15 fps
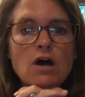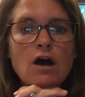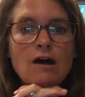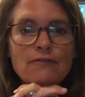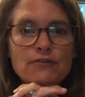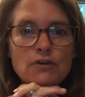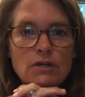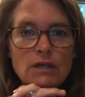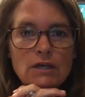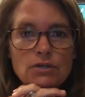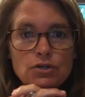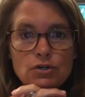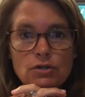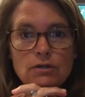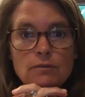offered in
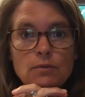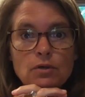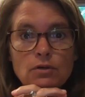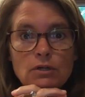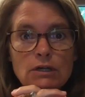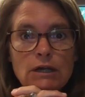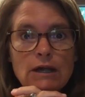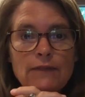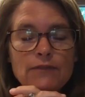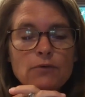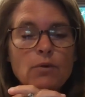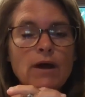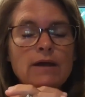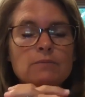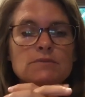your community at the
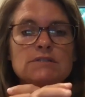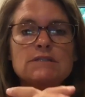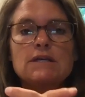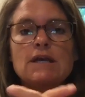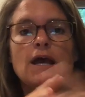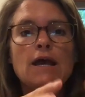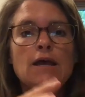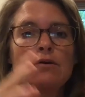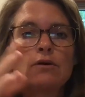YMCA